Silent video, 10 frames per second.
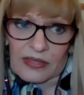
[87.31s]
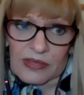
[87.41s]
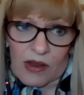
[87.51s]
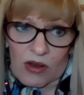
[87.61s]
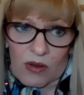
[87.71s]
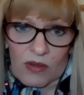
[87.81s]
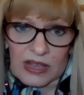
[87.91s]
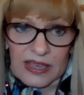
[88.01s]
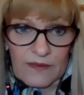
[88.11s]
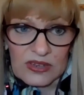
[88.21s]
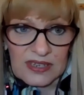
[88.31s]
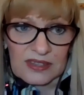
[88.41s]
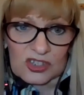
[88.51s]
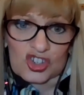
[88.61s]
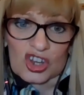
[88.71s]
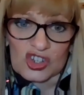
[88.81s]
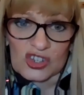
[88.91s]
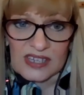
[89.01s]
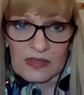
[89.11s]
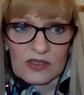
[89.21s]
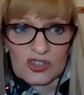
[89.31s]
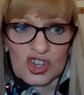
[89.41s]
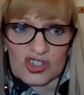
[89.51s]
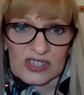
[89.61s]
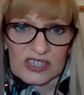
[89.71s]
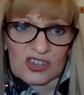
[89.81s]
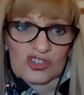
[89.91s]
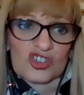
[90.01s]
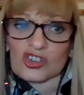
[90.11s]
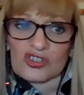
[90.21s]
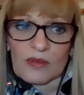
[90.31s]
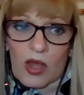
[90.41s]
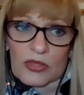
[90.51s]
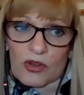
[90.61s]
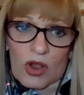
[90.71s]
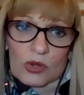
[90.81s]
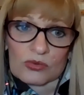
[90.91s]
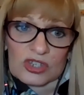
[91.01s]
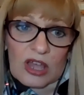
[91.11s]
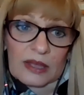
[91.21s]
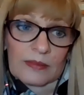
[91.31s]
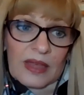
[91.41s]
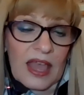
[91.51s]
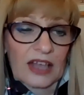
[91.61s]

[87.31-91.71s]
they're given to the judges, and then judges can judge them on their own time,